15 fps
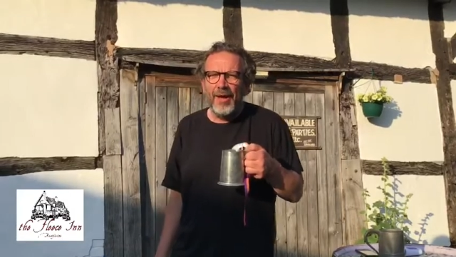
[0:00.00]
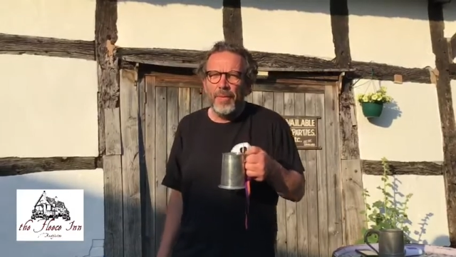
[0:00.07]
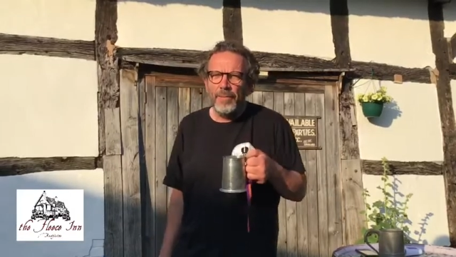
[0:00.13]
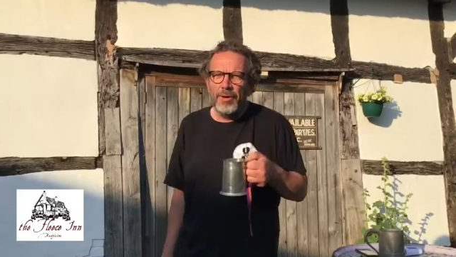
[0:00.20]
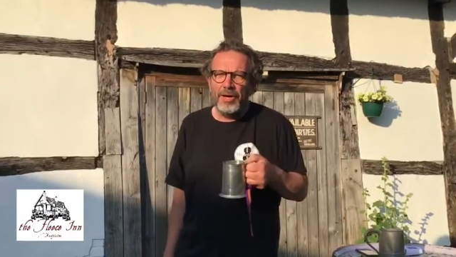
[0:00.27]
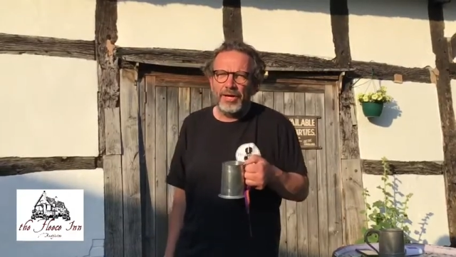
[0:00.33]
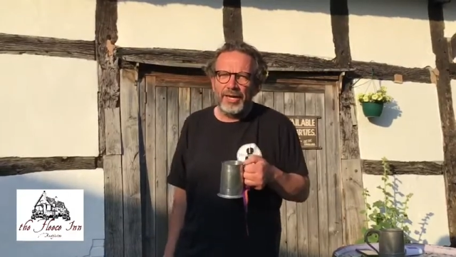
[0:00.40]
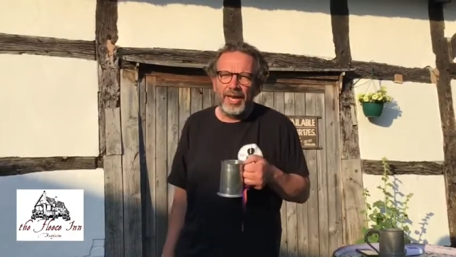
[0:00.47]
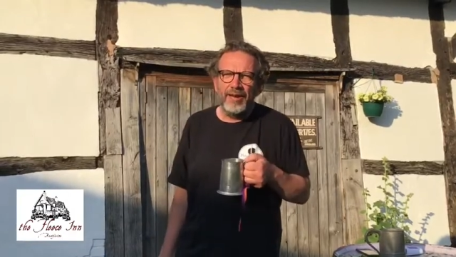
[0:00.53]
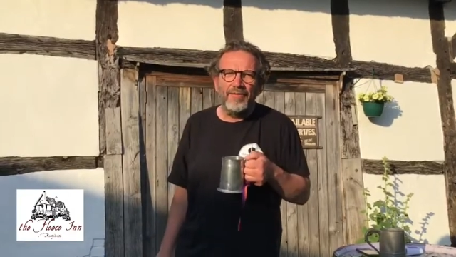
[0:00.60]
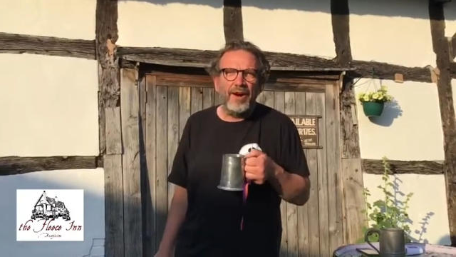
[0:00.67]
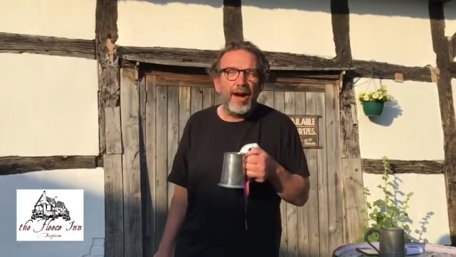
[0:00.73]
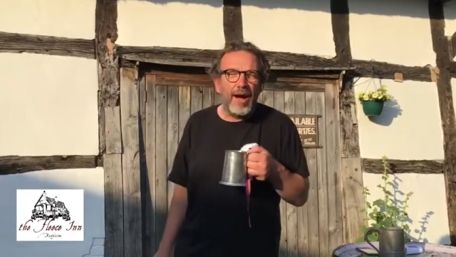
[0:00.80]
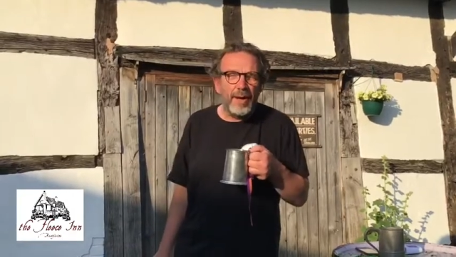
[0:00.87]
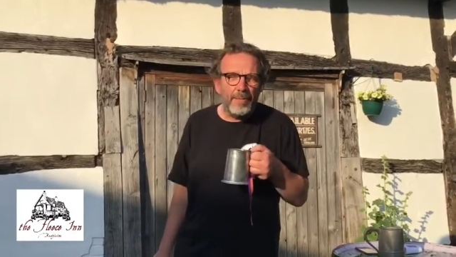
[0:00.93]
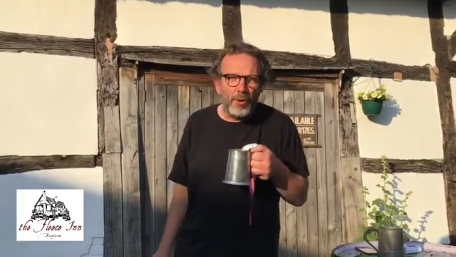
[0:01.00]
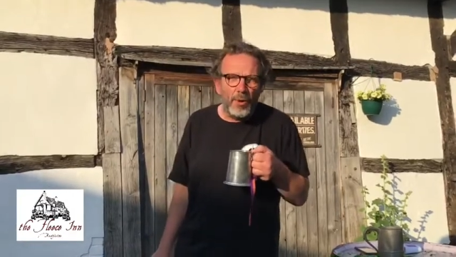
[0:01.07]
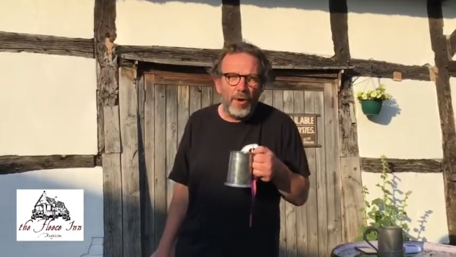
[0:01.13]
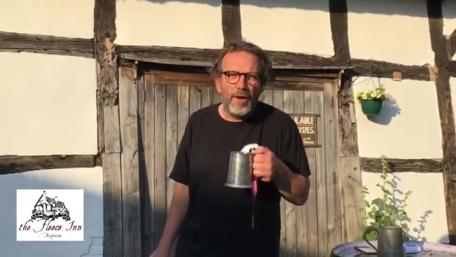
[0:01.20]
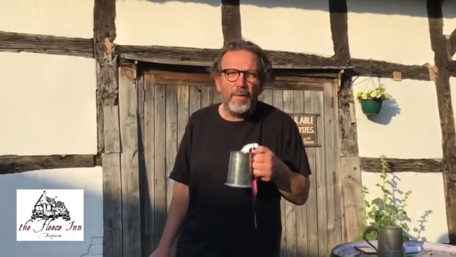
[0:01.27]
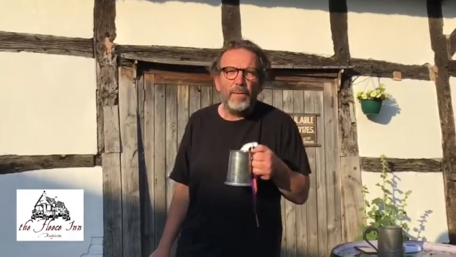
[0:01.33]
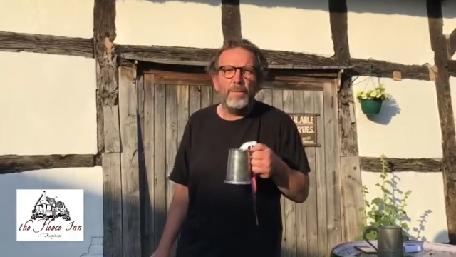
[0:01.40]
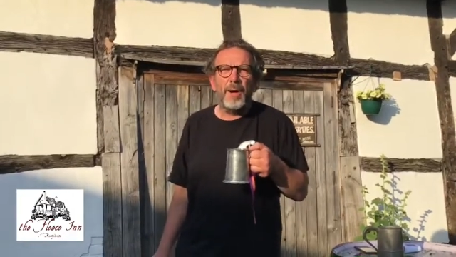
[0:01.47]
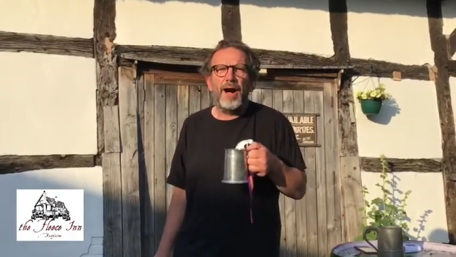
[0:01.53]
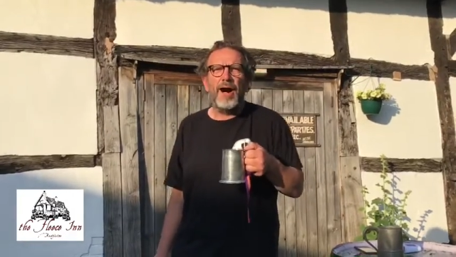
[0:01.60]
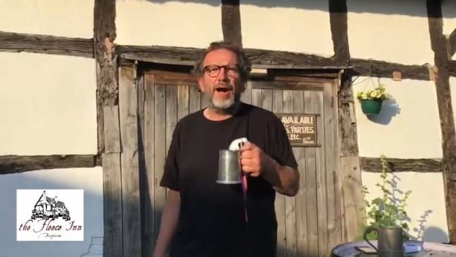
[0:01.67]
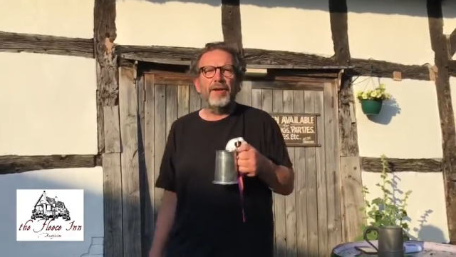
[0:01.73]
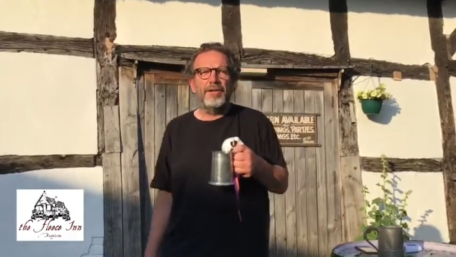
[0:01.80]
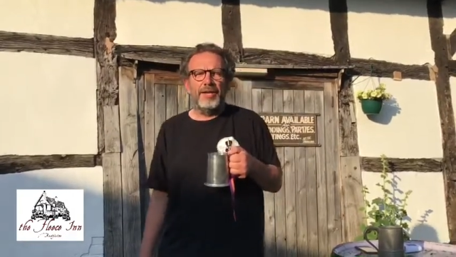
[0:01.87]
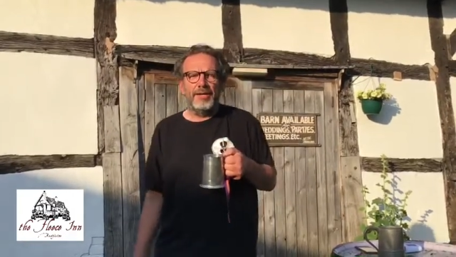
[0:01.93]
but give I boiled
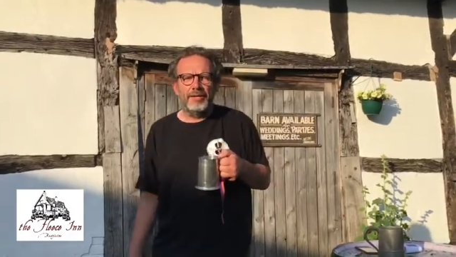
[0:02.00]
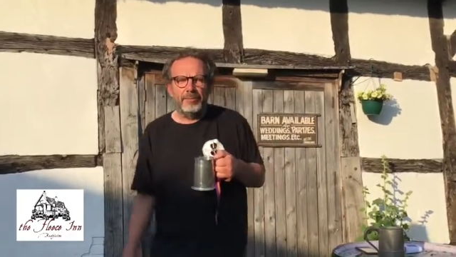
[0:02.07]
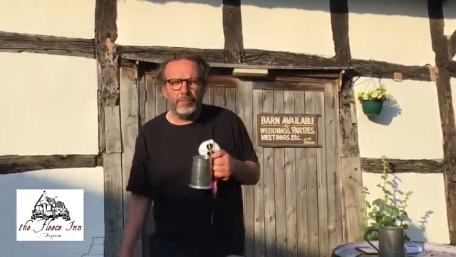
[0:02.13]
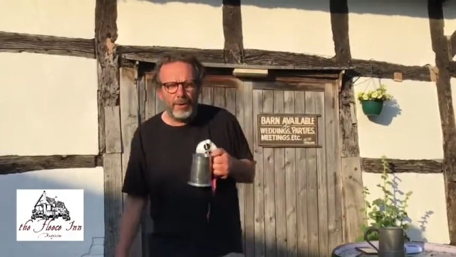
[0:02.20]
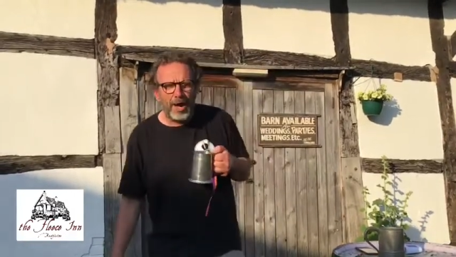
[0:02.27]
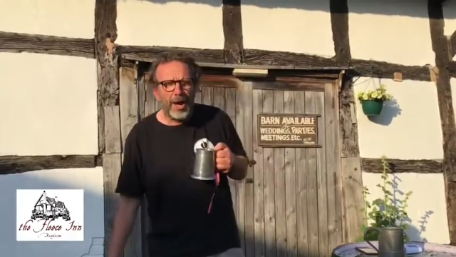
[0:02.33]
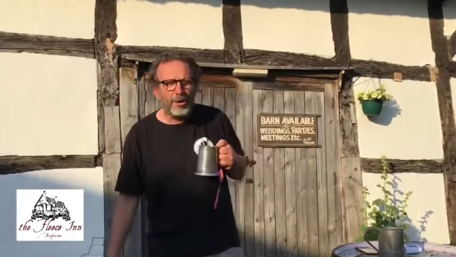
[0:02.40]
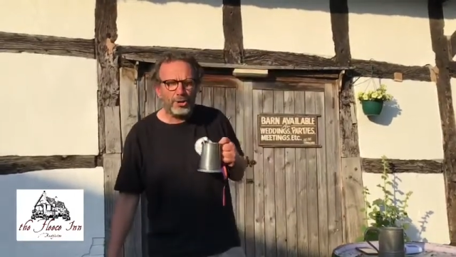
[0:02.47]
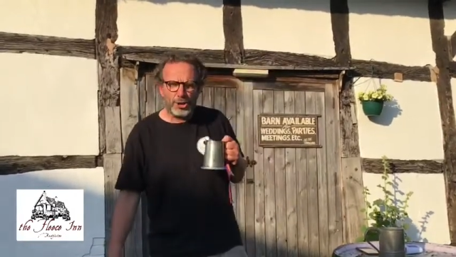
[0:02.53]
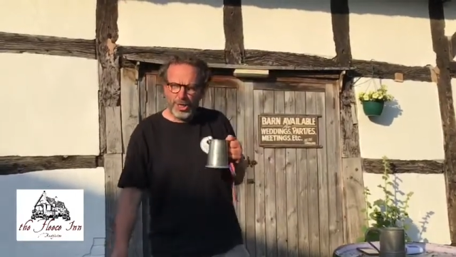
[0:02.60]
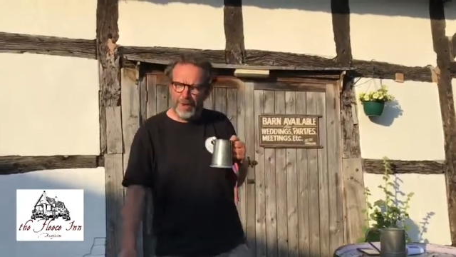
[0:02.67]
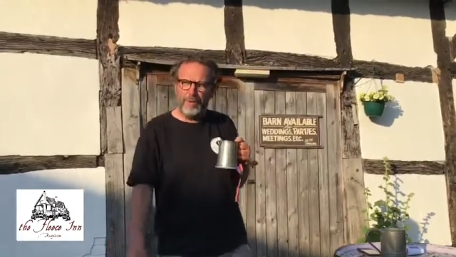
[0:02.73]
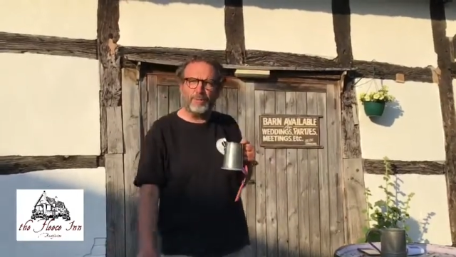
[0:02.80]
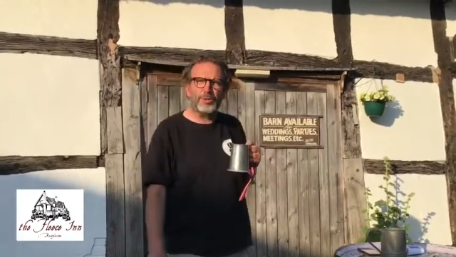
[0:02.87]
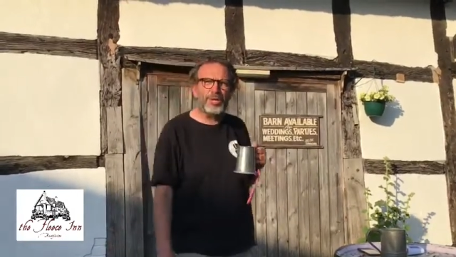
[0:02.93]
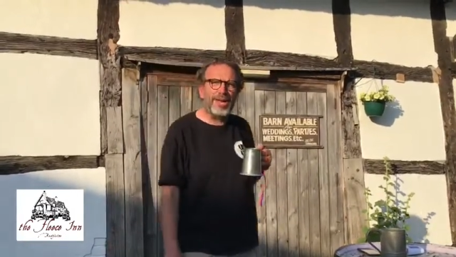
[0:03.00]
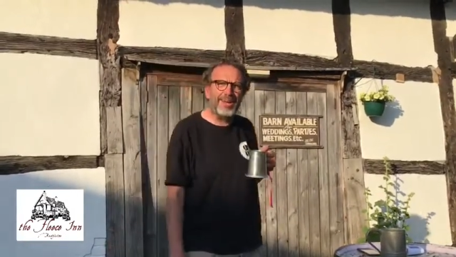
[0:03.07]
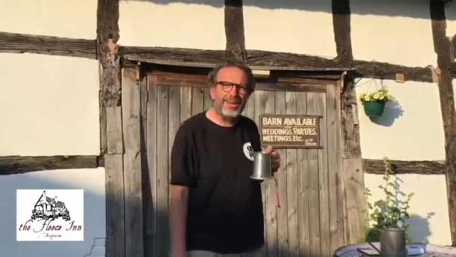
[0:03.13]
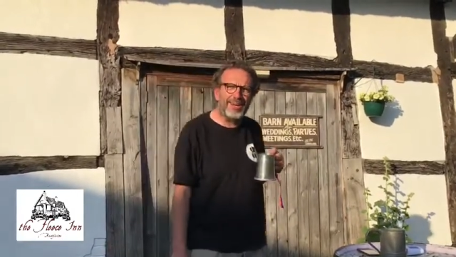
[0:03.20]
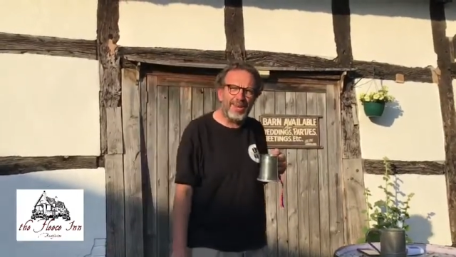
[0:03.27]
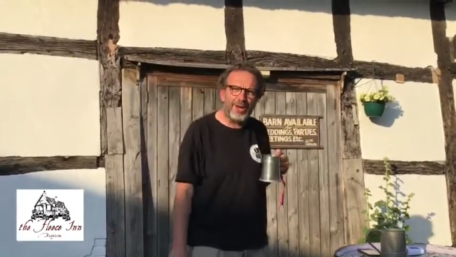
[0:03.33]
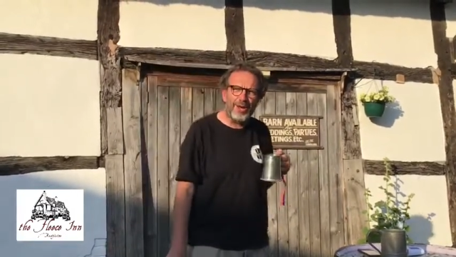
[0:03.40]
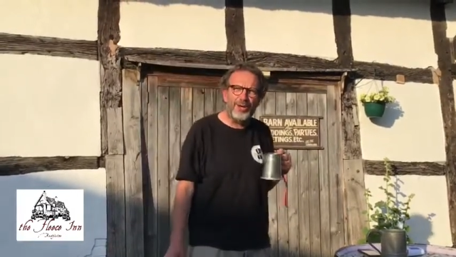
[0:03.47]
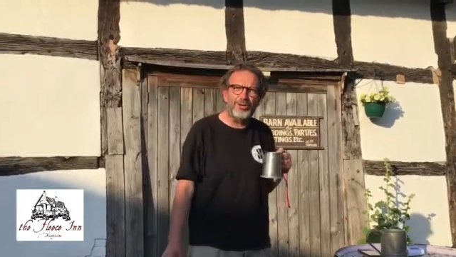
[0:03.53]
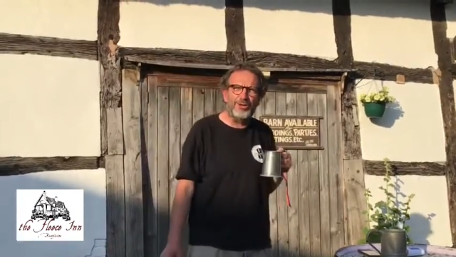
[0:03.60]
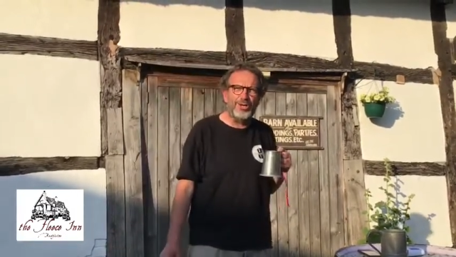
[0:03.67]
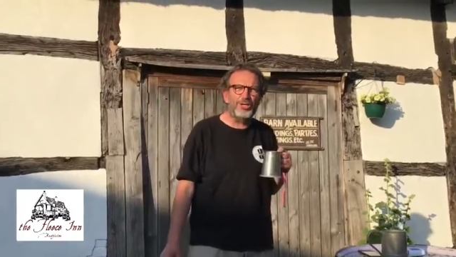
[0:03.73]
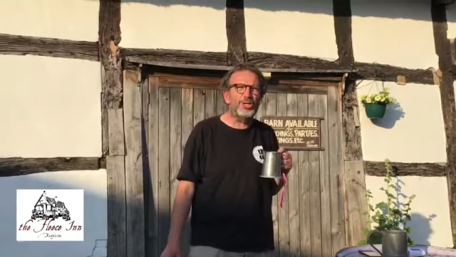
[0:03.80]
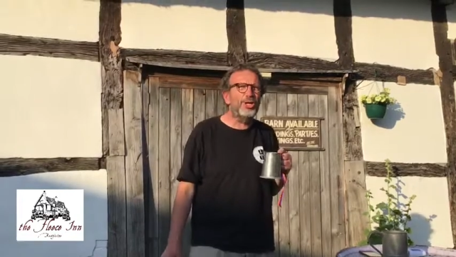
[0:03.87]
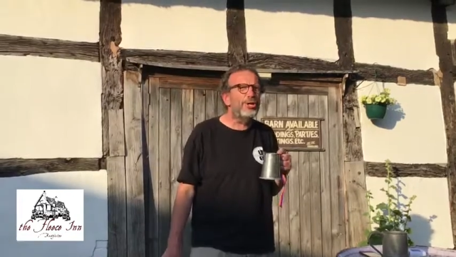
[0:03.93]
parsnips and a girt
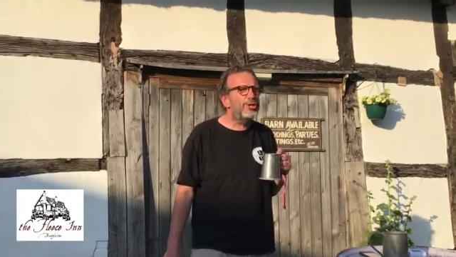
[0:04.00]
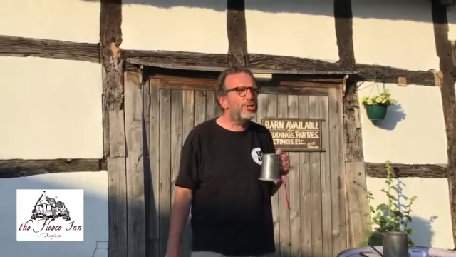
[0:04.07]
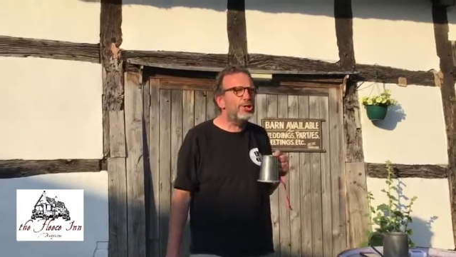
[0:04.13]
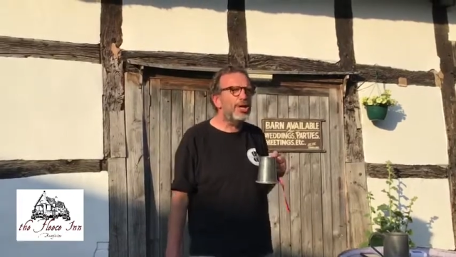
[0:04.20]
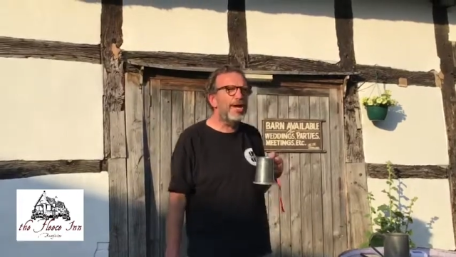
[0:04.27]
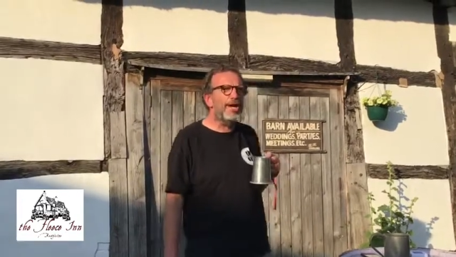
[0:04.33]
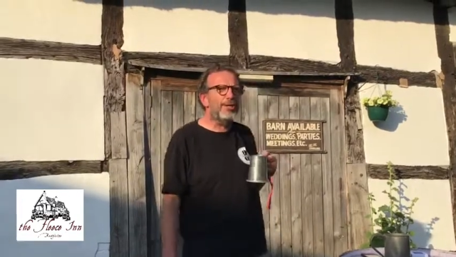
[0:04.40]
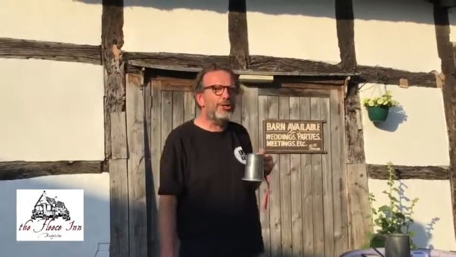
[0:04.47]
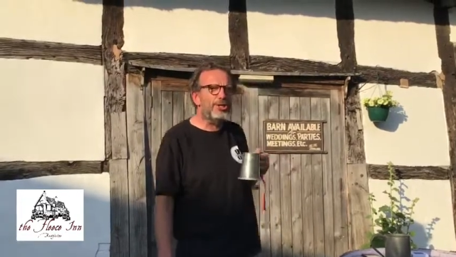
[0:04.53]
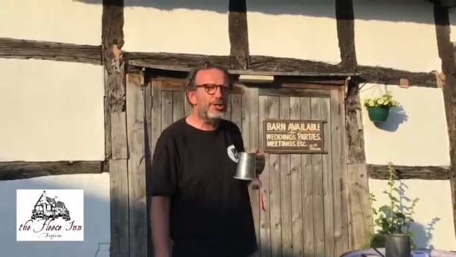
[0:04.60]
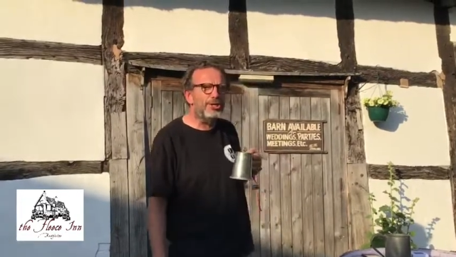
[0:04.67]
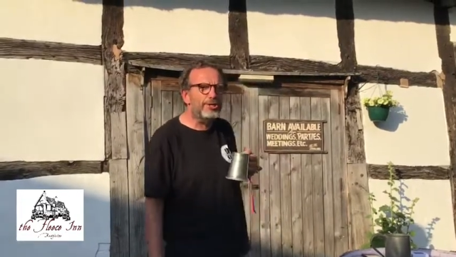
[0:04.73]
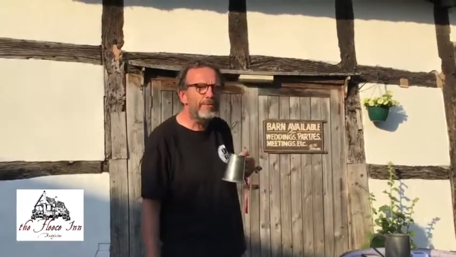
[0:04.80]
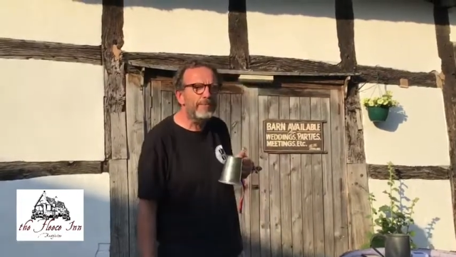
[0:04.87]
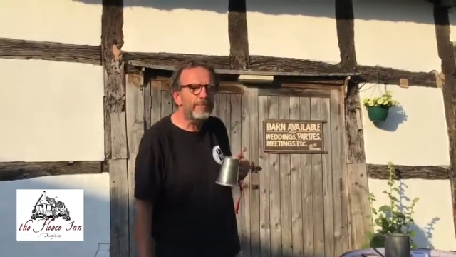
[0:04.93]
dish of taters